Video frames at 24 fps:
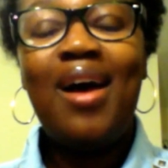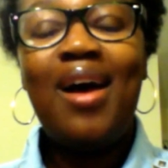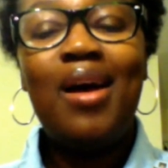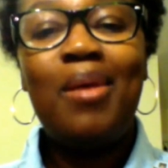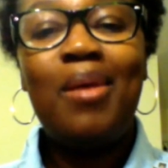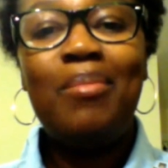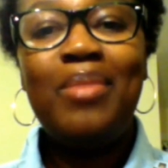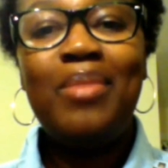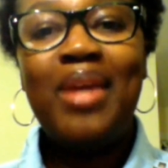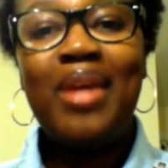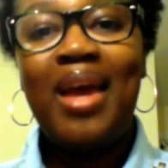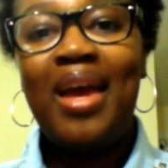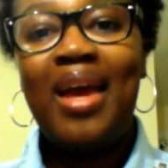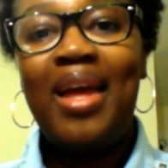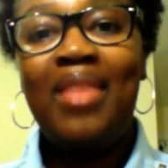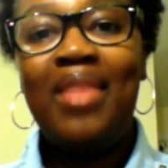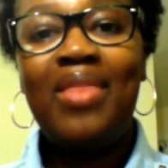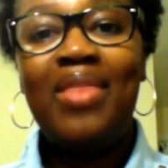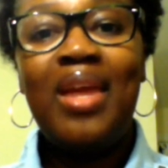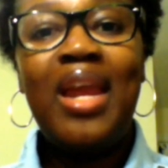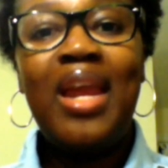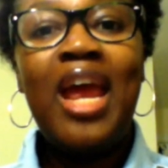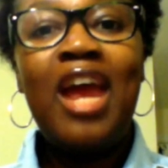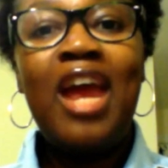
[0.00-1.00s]
yet, and that
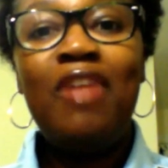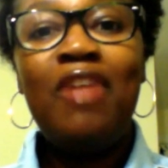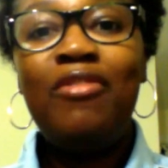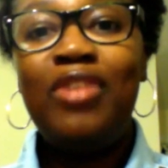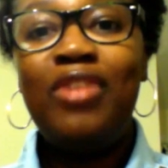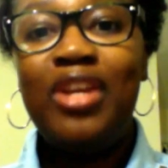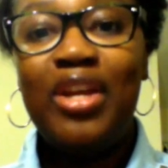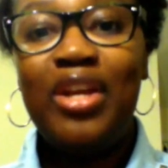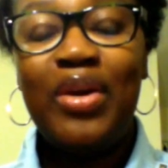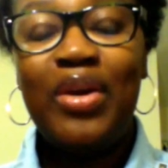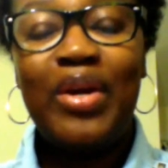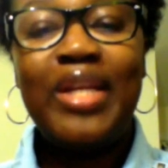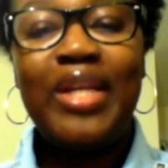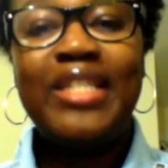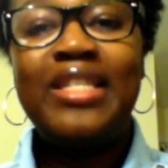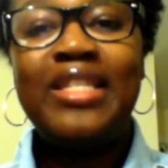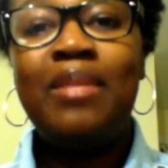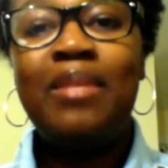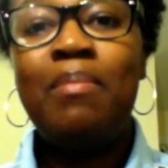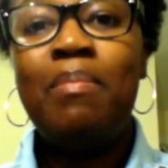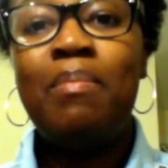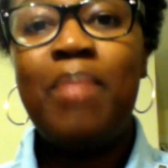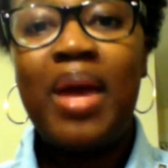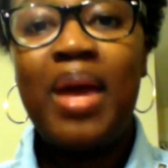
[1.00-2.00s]
every year is the
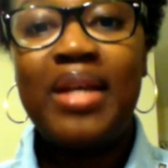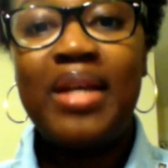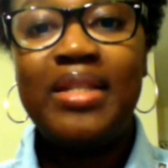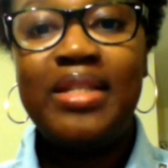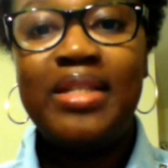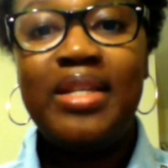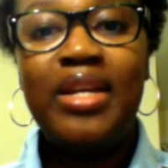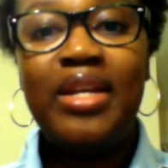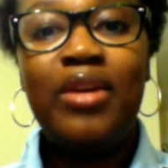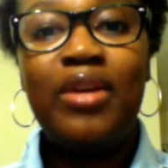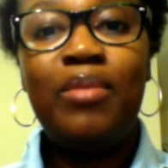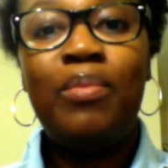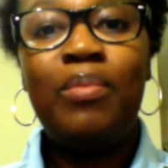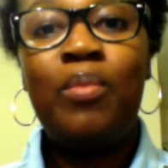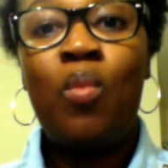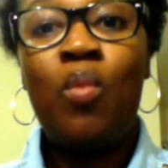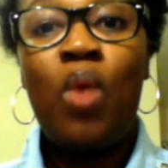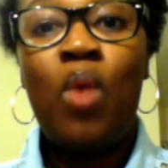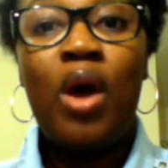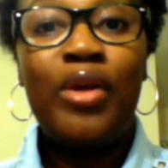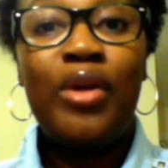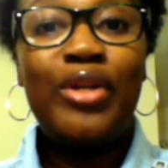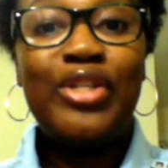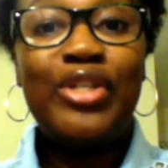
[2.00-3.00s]
best year while
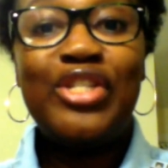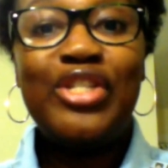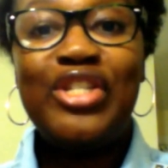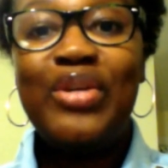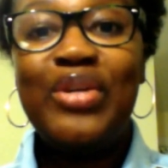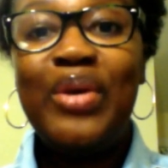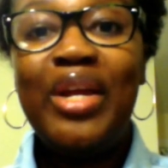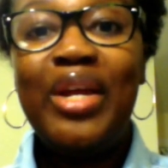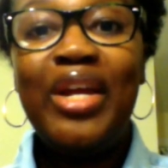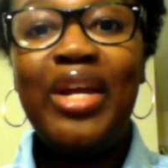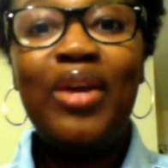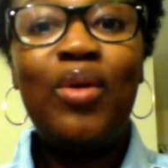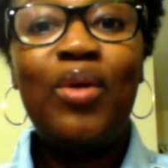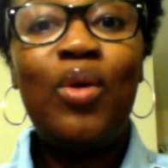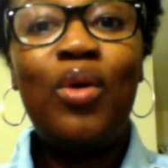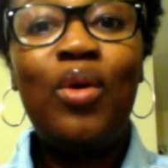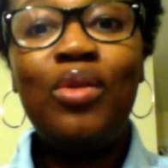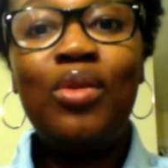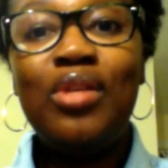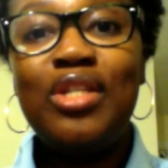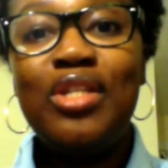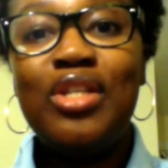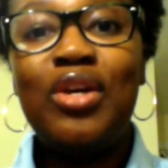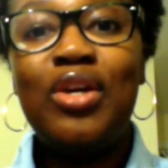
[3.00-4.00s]
you're still here on this
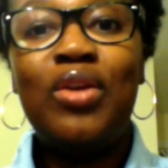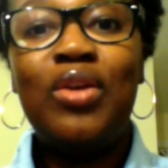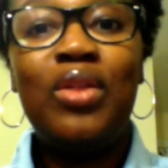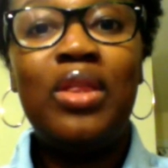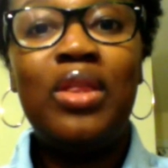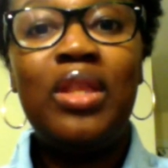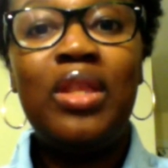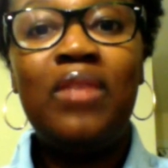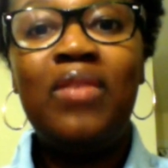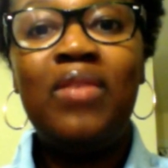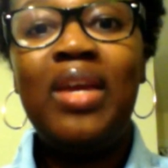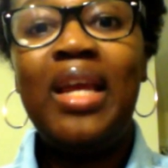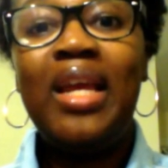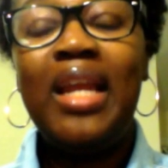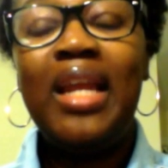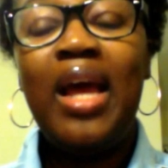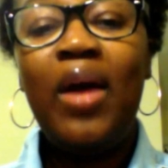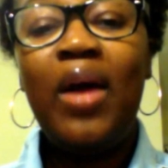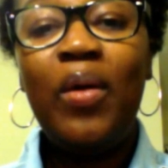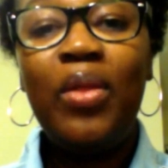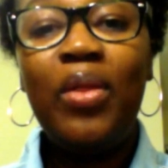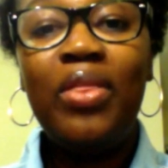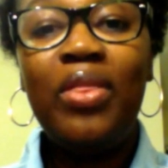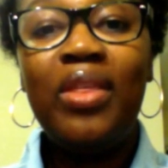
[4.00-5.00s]
earth, living and
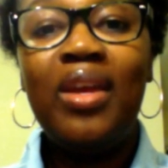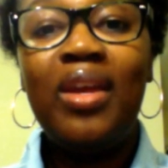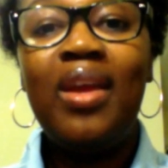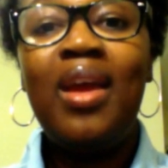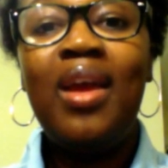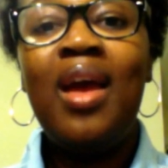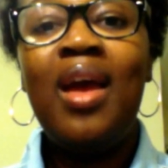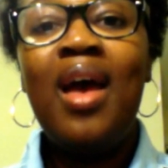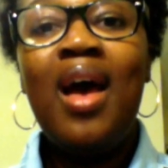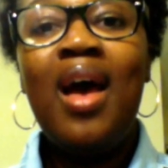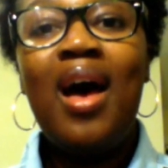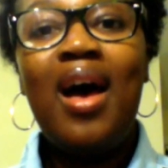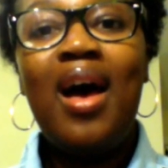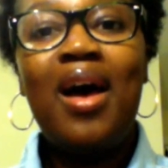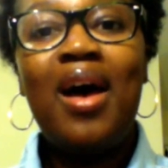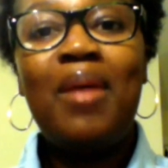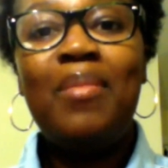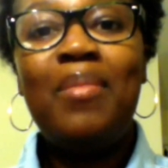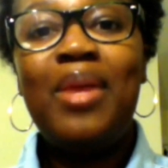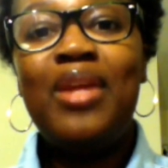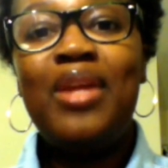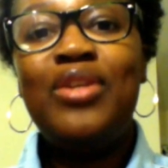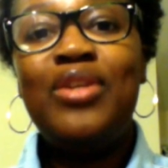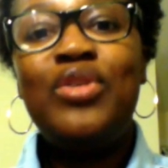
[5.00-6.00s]
healthy,
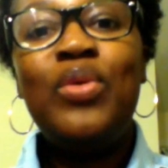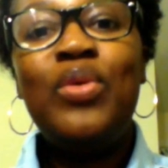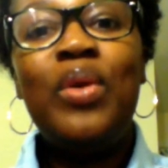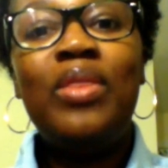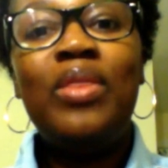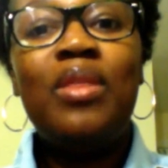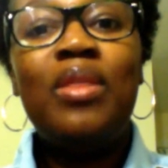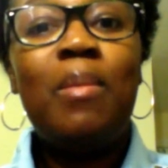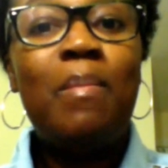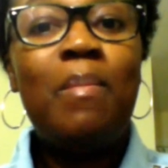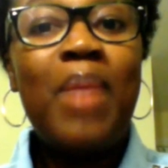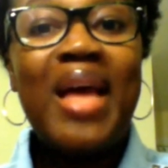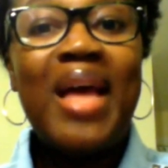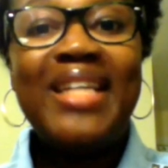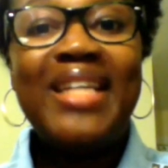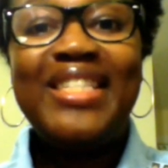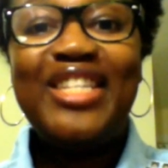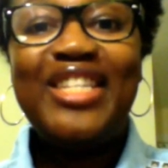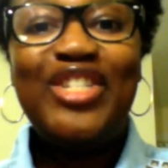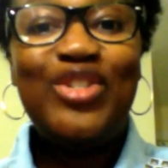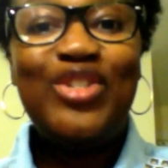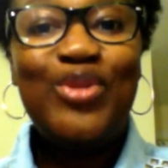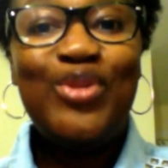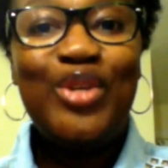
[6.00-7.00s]
and doing the best that
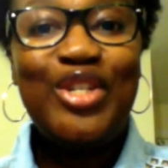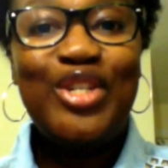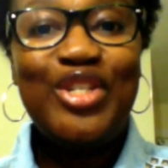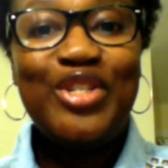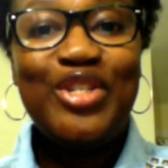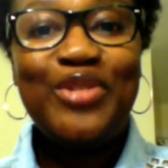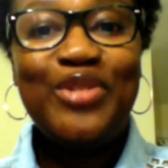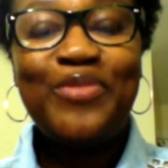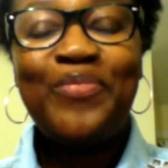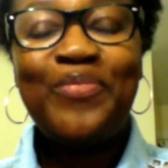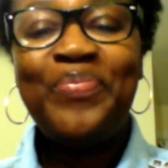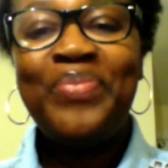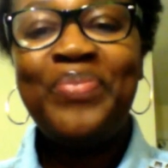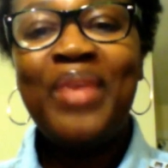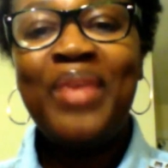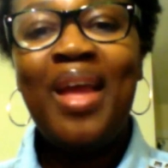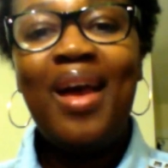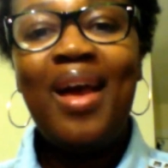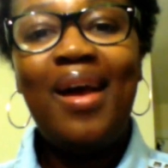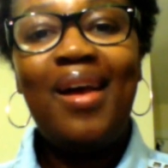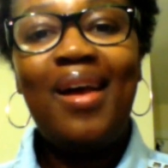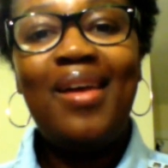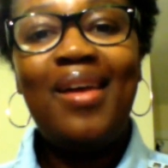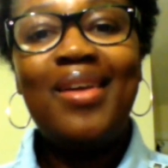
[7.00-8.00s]
you can do.
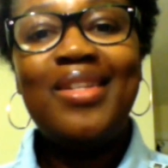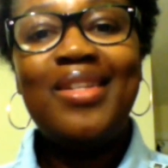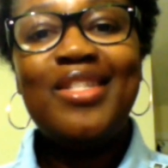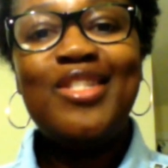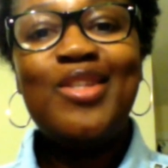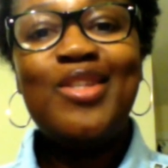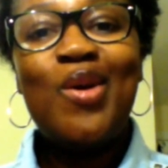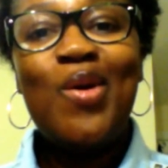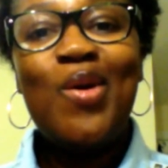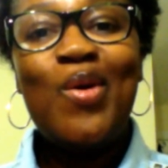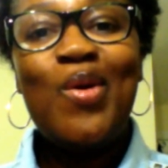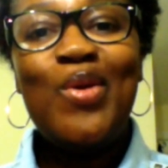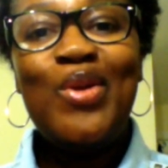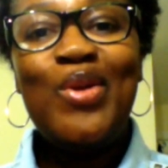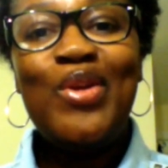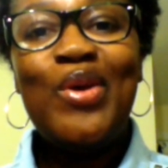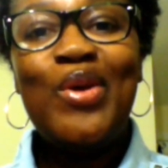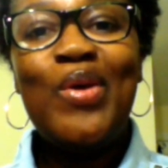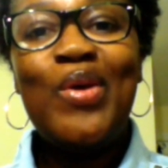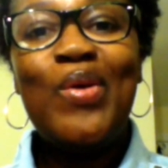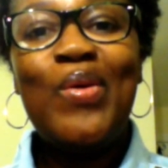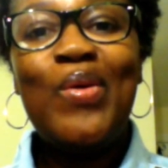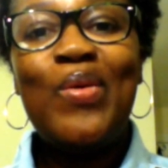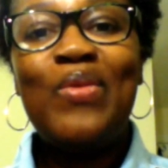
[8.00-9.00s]
And
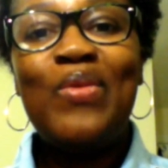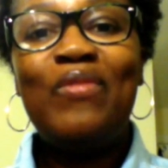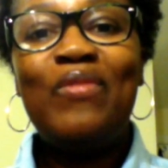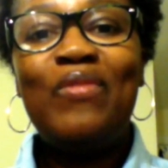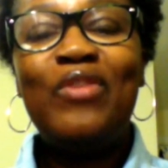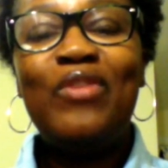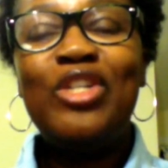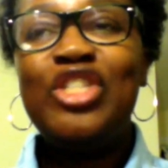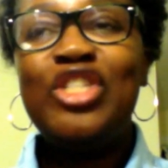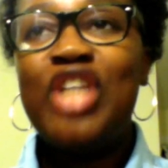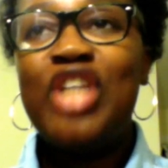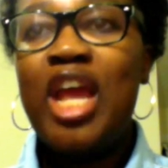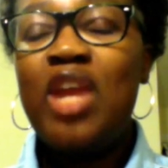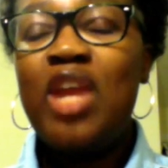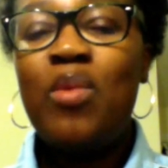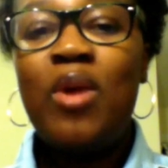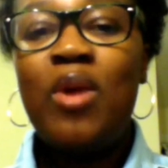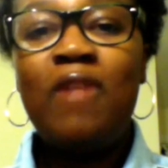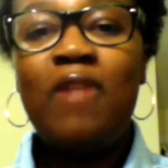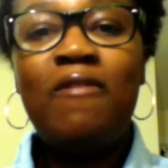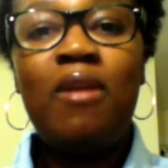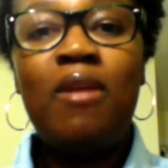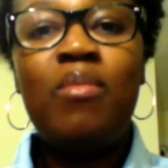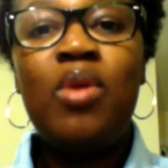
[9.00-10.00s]
so, for January,
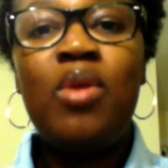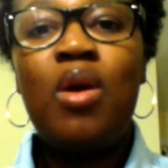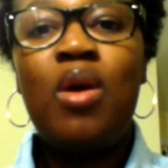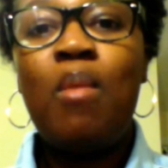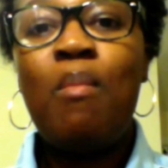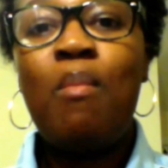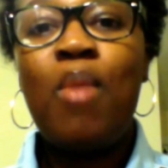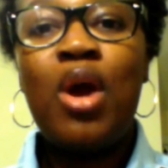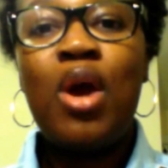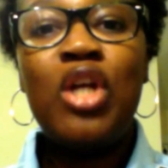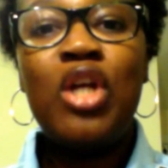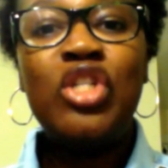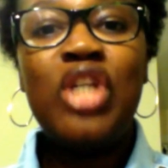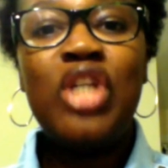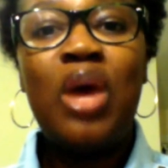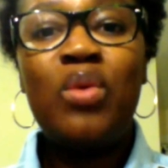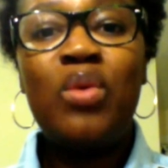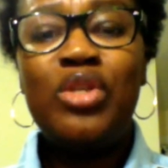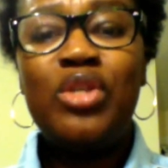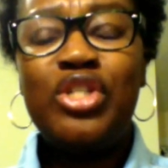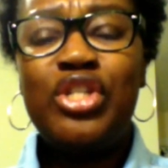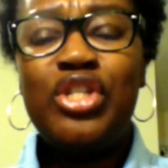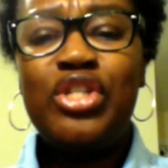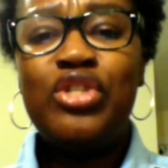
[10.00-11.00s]
February, and March, I was
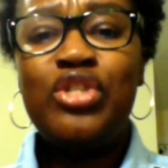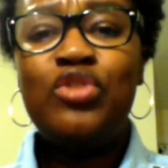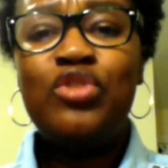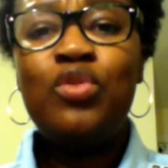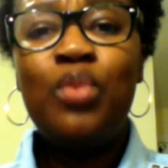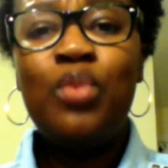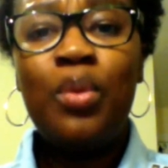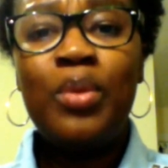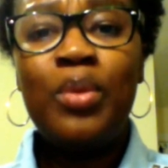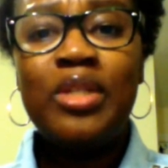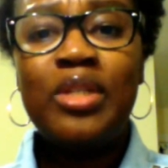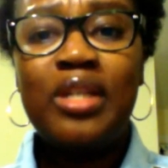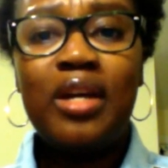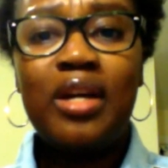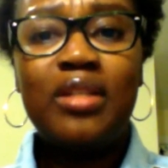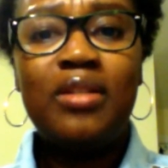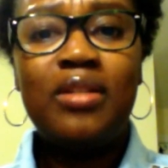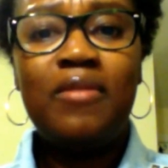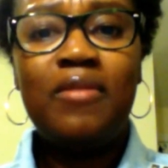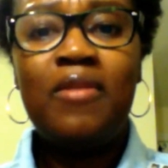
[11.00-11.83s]
just super productive,